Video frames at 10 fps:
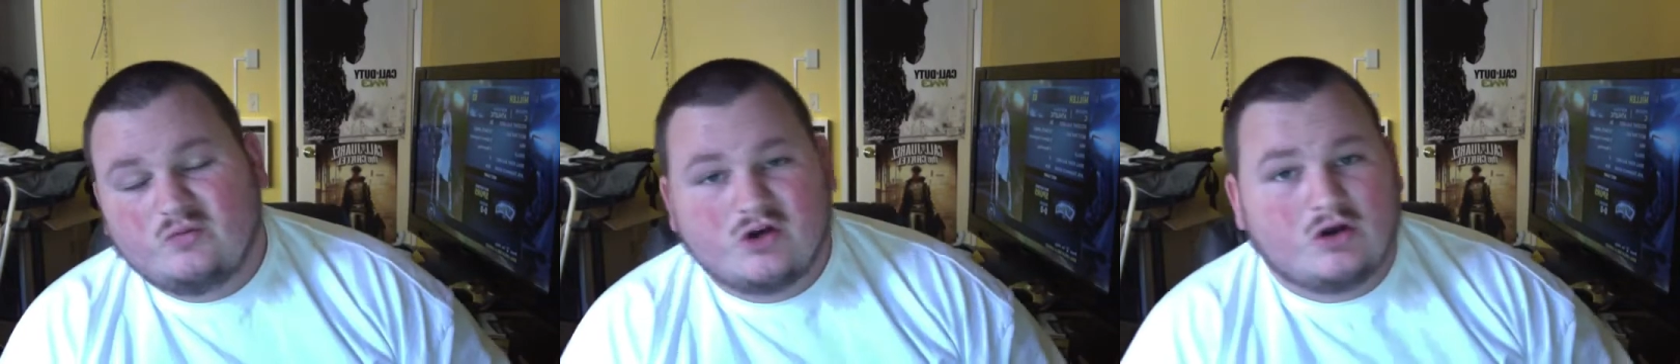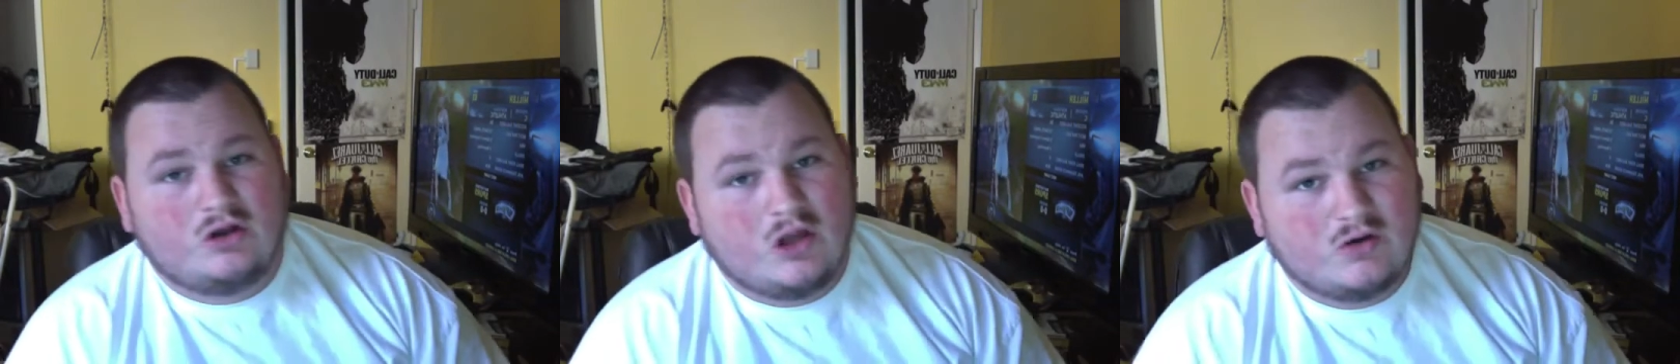when you go
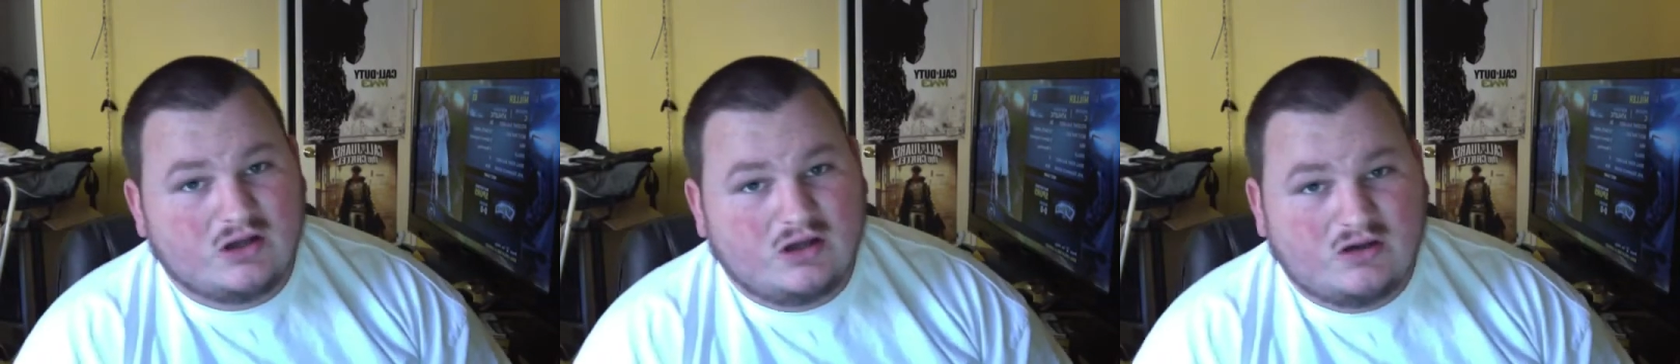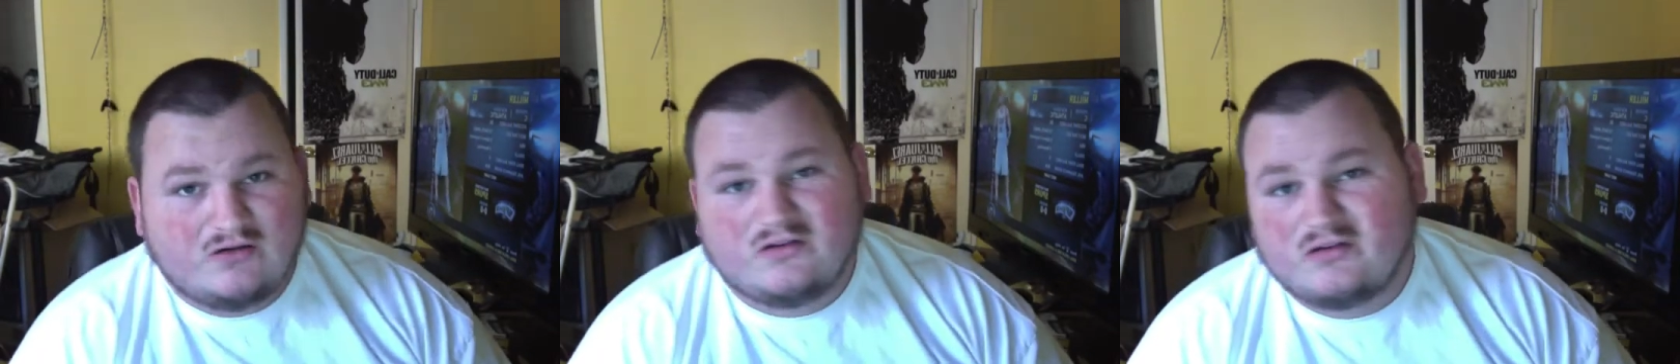to load it
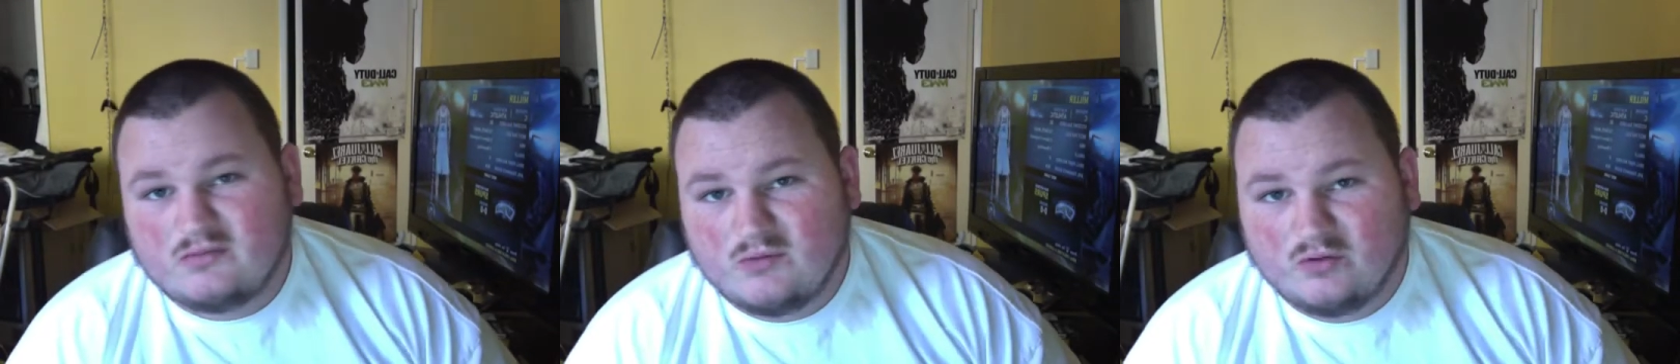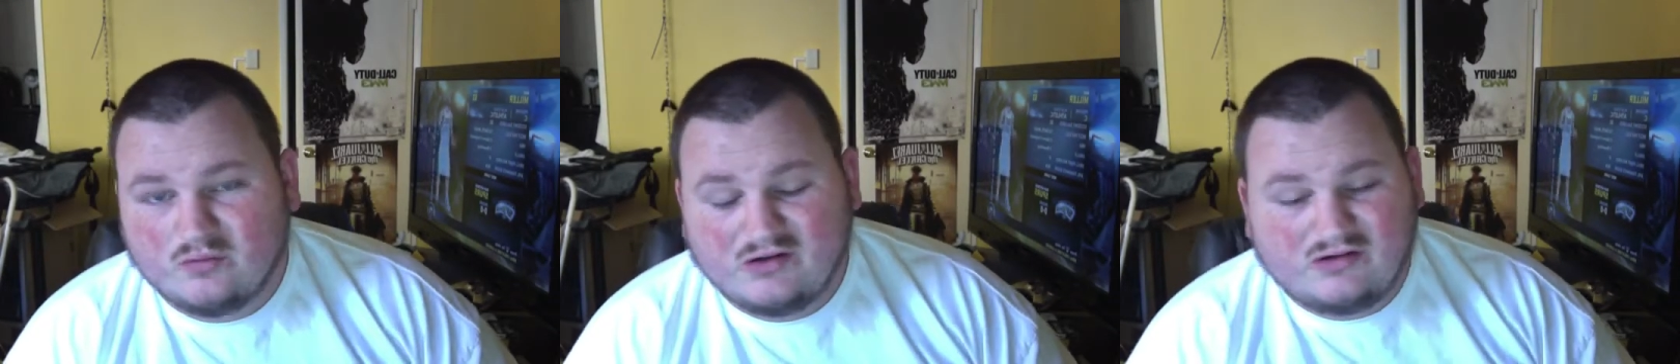because it's the
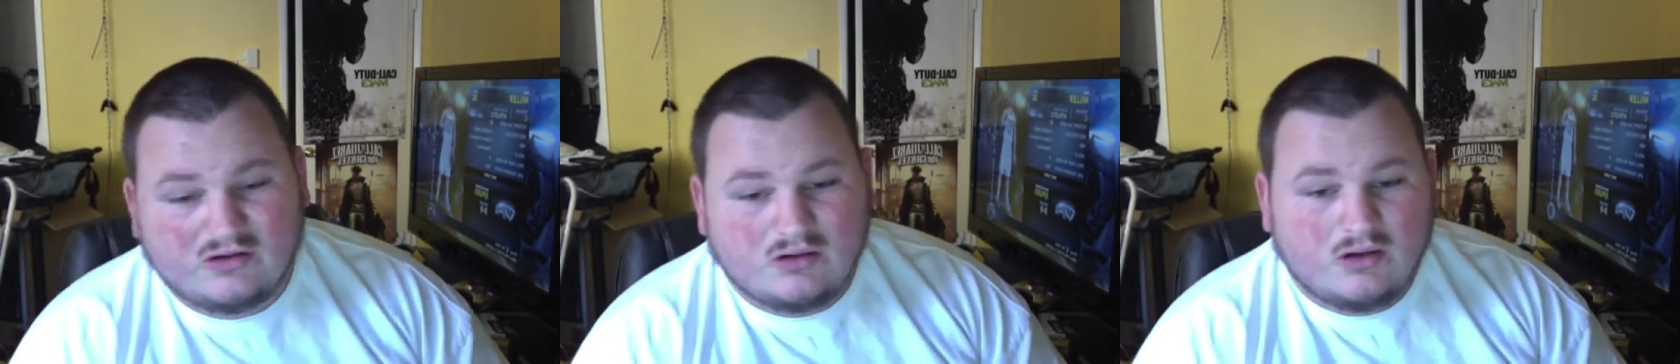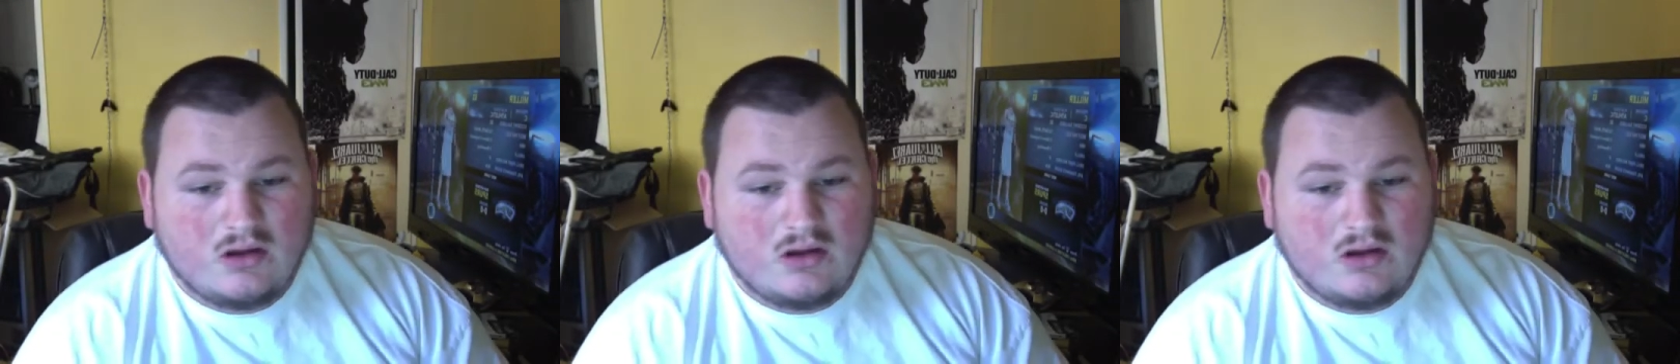most recent.